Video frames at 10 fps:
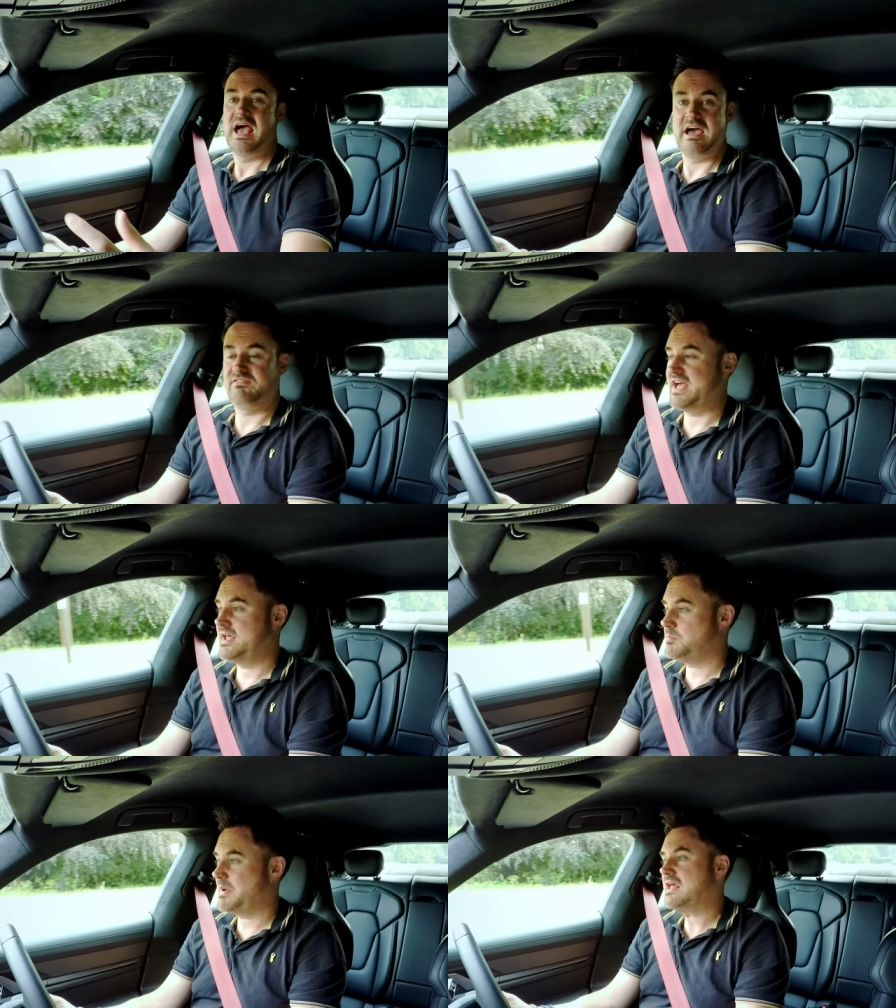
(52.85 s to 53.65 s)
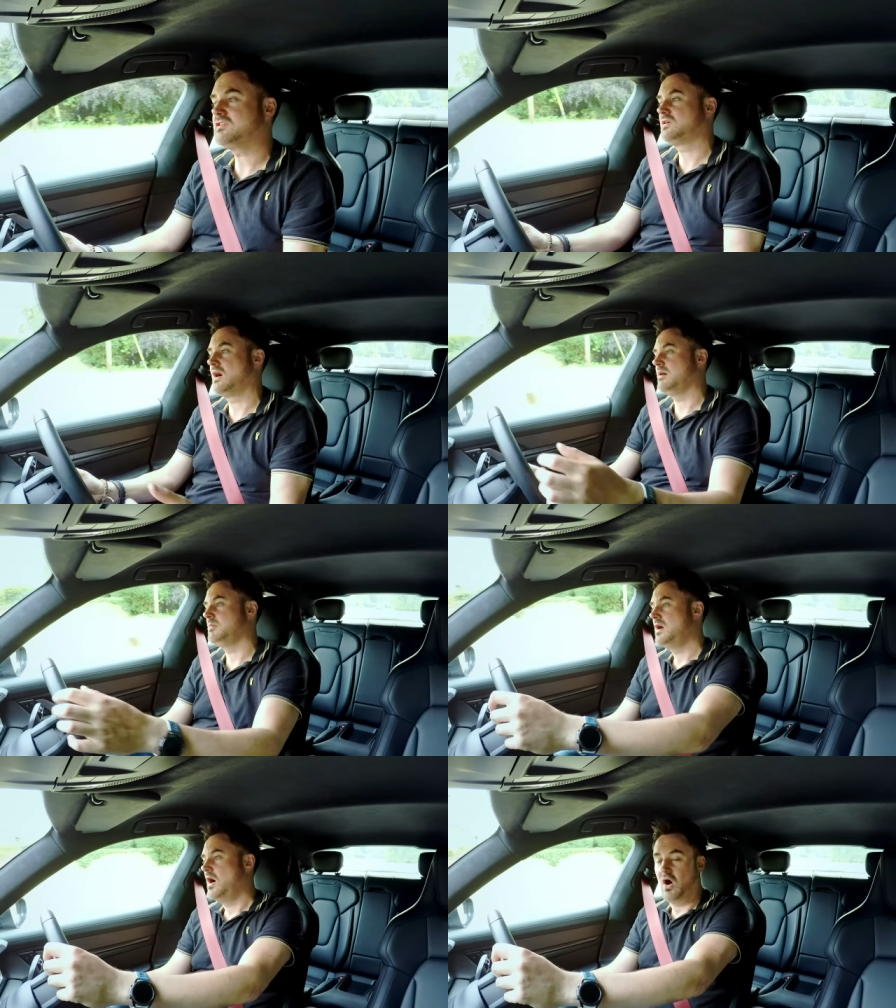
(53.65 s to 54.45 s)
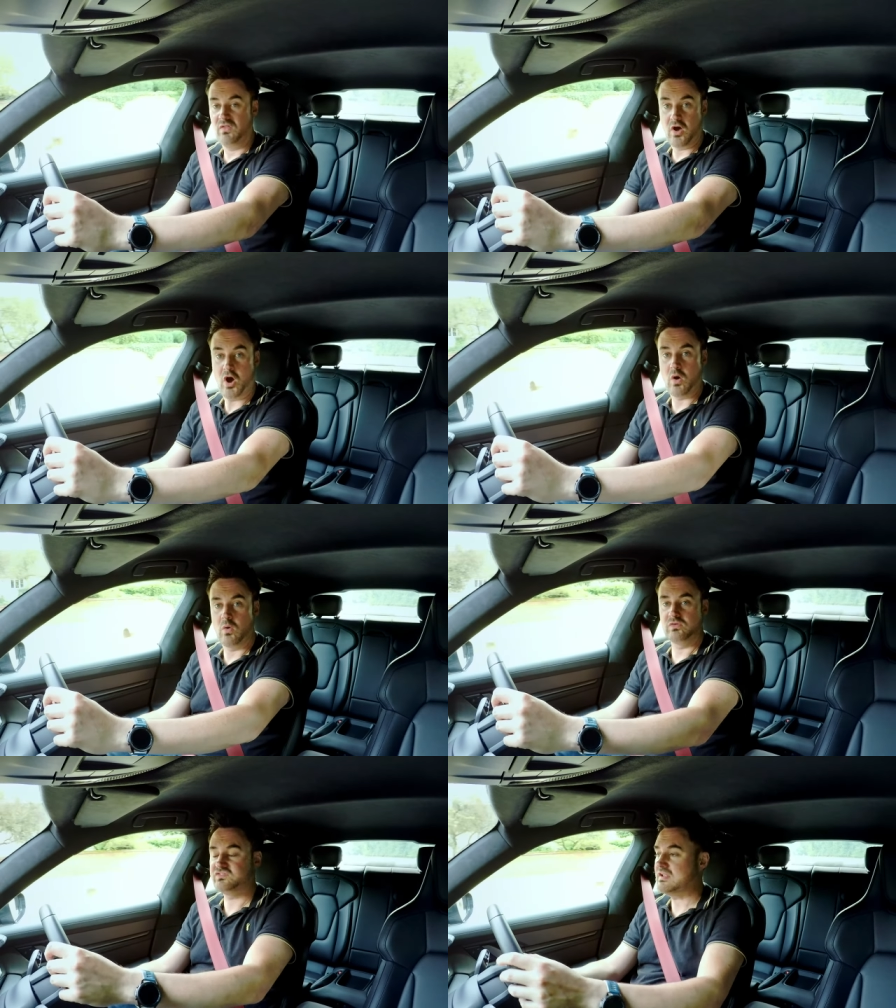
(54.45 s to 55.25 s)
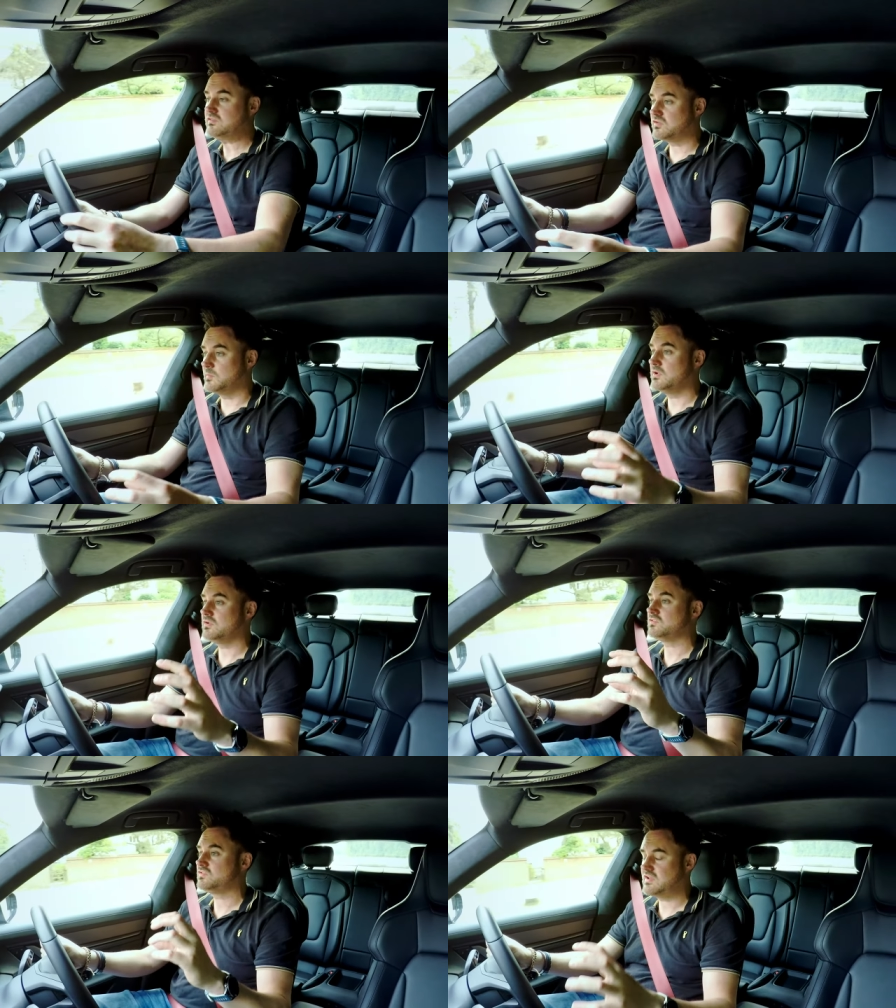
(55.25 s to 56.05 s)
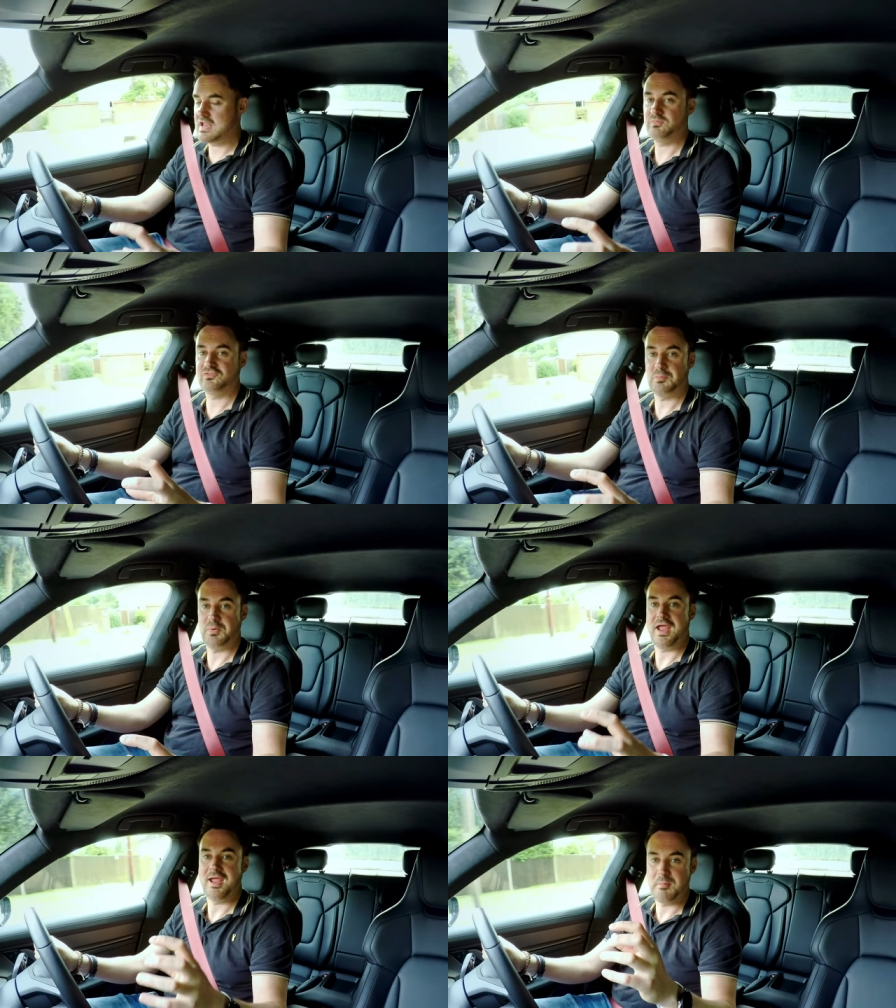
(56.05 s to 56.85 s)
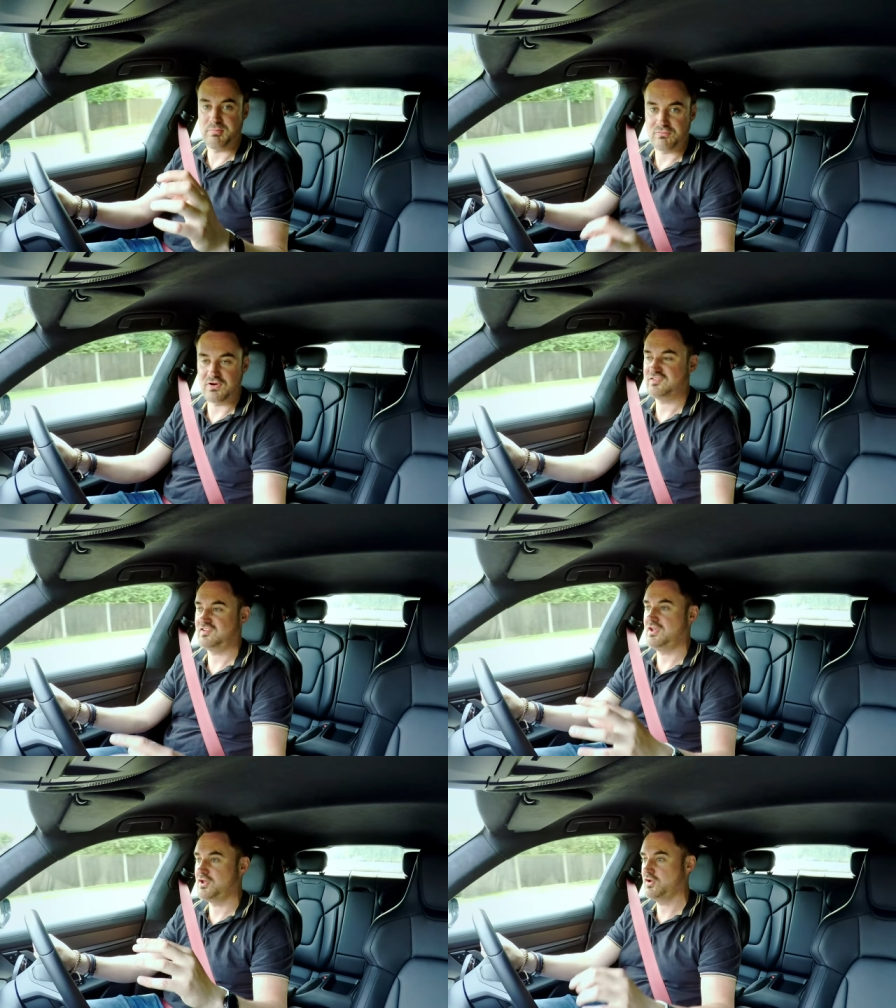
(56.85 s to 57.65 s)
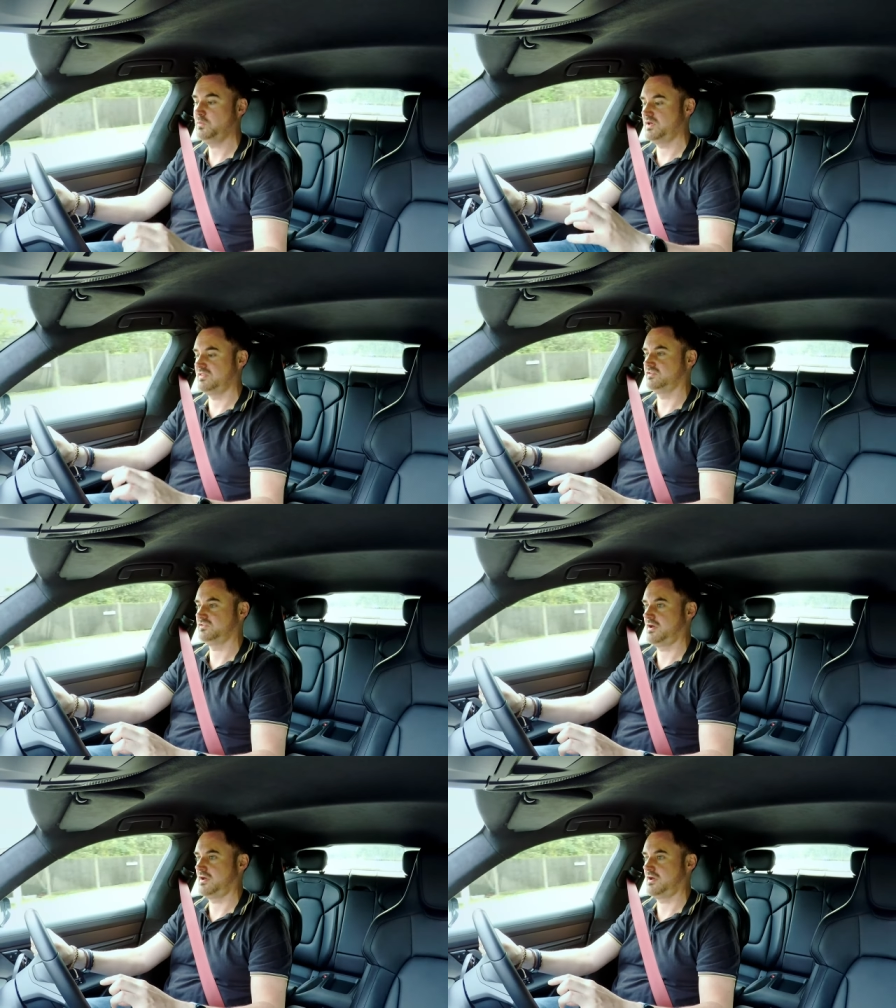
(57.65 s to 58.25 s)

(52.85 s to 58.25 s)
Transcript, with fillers: Have they had a bad time? On the whole, sentiment seems to be pretty good with this